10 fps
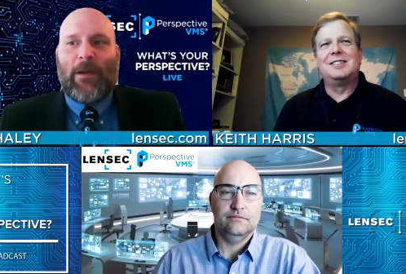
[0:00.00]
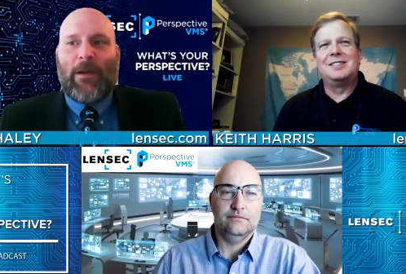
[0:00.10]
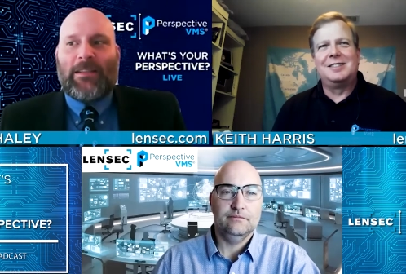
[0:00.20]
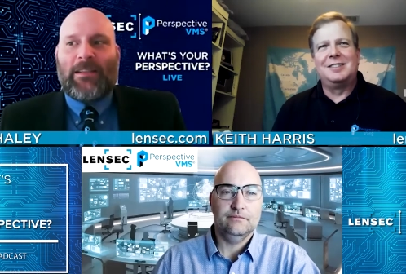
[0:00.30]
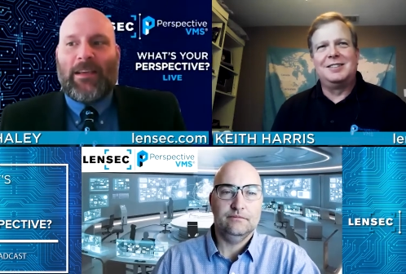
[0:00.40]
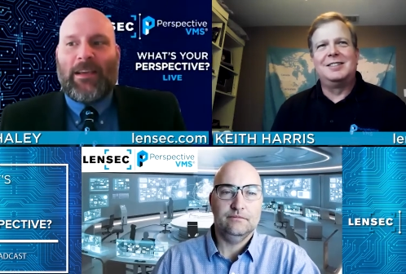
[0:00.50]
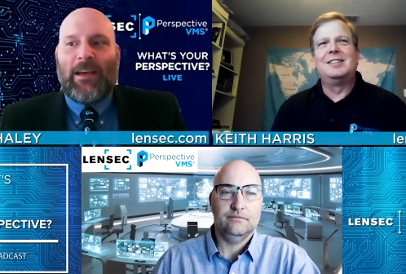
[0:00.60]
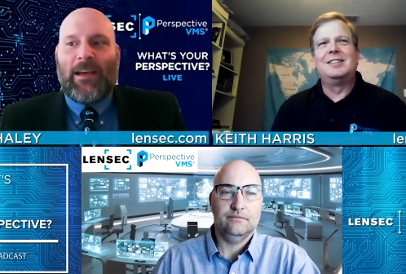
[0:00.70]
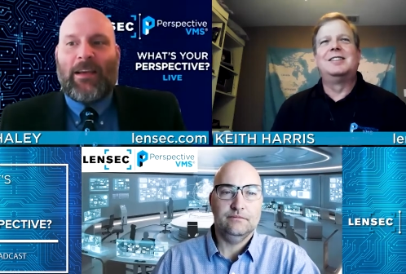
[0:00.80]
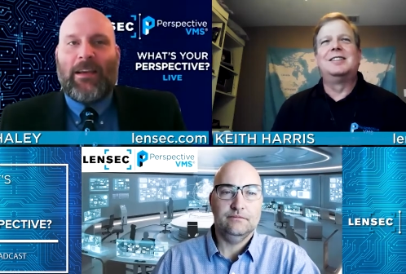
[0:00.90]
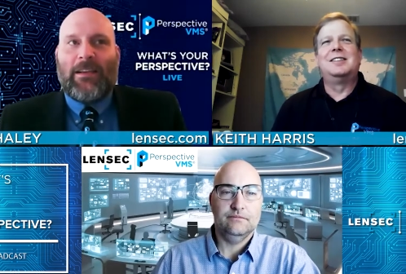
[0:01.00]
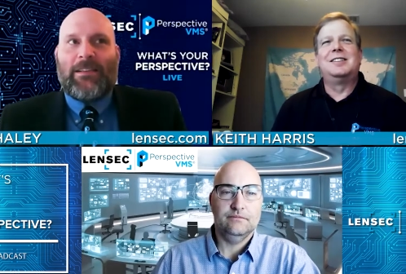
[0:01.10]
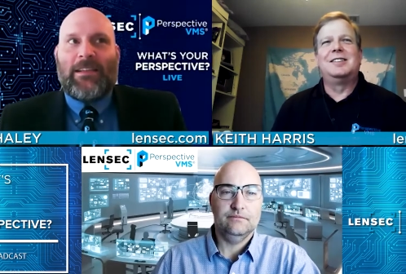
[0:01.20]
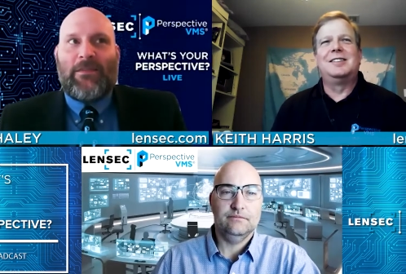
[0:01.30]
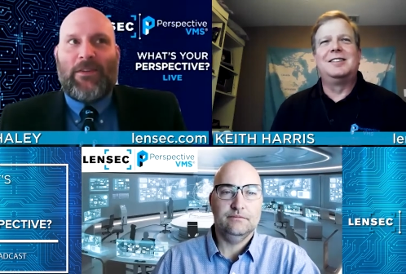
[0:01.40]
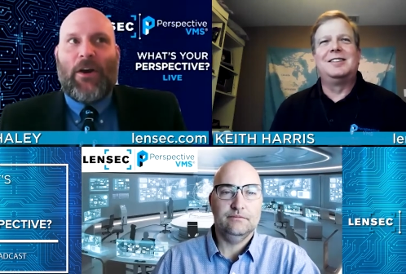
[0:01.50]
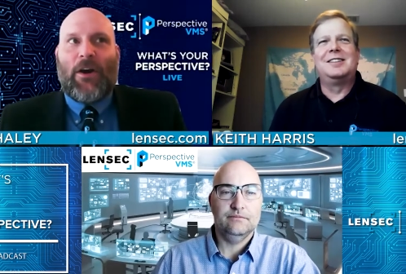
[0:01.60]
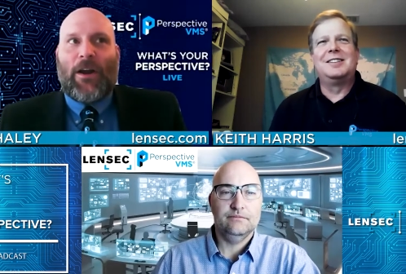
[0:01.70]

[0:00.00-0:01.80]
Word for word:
Speaker 1: the DVR,